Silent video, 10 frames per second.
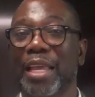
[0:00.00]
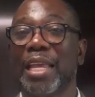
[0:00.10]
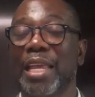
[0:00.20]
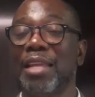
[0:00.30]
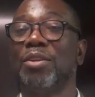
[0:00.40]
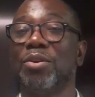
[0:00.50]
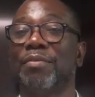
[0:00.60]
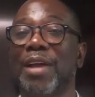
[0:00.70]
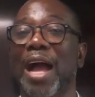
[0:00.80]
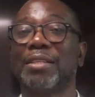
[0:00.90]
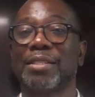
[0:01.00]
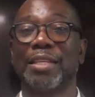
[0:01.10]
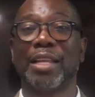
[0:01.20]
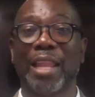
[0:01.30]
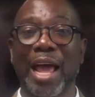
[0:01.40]
he knew if God
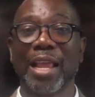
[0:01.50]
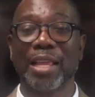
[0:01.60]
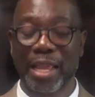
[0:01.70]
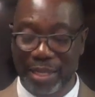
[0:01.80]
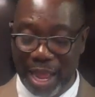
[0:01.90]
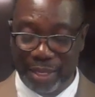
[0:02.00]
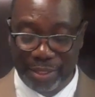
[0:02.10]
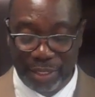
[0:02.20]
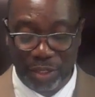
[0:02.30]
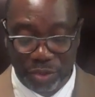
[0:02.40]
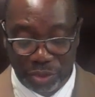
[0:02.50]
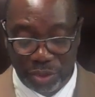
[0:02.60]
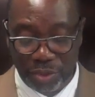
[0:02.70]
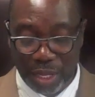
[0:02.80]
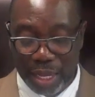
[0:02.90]
sent the light and God sent the
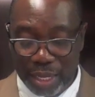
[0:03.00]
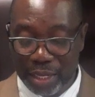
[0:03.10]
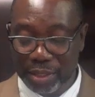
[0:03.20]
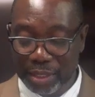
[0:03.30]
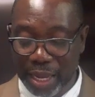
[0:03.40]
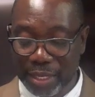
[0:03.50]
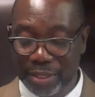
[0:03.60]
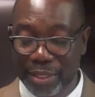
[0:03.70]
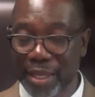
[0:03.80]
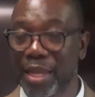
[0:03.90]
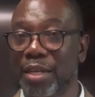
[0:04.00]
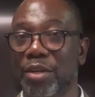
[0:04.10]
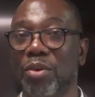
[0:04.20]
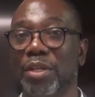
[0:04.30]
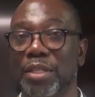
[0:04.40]
truth, he says, then
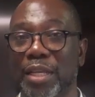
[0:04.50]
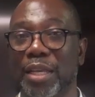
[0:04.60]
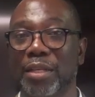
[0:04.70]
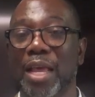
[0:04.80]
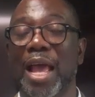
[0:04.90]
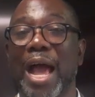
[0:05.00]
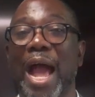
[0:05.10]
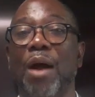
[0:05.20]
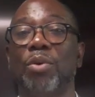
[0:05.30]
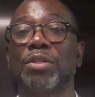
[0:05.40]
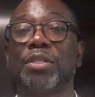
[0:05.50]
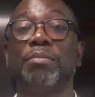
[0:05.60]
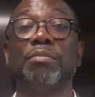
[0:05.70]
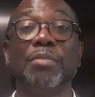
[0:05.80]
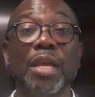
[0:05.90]
and only then, I will
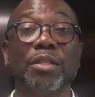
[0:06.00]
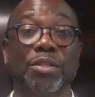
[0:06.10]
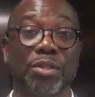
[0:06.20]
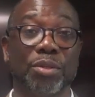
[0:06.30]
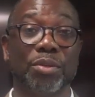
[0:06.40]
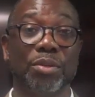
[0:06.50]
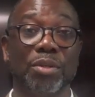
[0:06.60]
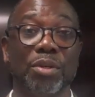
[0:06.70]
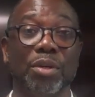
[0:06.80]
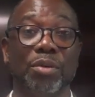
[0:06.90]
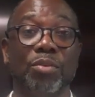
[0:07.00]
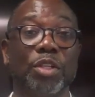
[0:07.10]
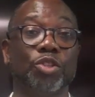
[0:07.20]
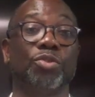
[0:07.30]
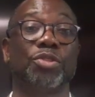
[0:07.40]
submit to
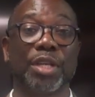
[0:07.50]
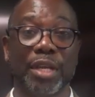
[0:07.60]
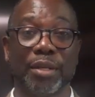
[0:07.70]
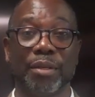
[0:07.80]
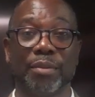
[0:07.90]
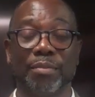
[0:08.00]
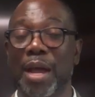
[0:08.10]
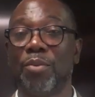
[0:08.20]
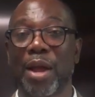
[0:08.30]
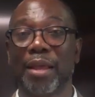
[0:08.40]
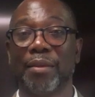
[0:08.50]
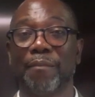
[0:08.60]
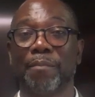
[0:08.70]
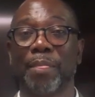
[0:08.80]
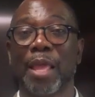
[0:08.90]
what you send my way.
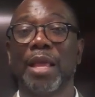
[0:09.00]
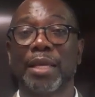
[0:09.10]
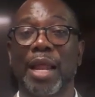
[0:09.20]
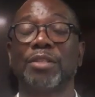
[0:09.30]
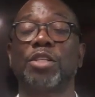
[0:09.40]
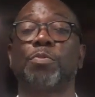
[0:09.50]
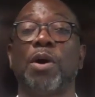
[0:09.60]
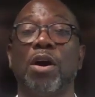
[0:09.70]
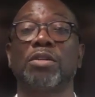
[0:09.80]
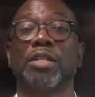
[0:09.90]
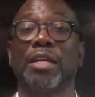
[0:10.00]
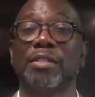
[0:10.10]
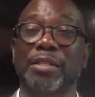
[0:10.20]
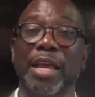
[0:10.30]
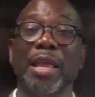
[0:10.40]
Can I just pause there and
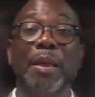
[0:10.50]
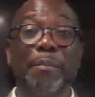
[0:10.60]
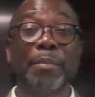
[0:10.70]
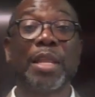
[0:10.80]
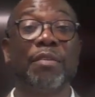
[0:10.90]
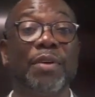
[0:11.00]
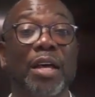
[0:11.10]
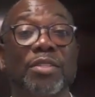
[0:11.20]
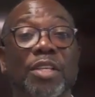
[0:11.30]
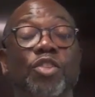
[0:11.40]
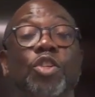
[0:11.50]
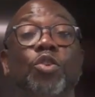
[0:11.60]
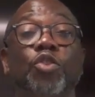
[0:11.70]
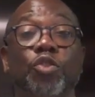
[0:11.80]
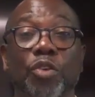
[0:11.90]
say, many of us are still
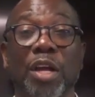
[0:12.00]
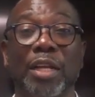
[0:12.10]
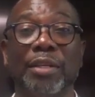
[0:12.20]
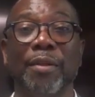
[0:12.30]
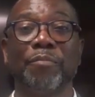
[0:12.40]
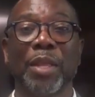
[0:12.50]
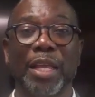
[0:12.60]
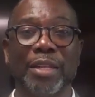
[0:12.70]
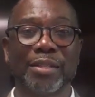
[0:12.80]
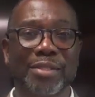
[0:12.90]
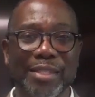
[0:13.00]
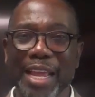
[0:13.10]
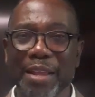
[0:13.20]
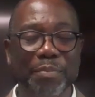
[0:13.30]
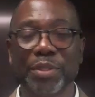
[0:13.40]
struggling in the
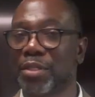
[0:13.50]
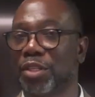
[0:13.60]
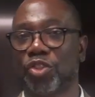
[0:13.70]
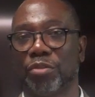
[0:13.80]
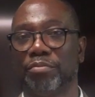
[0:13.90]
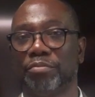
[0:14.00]
same position,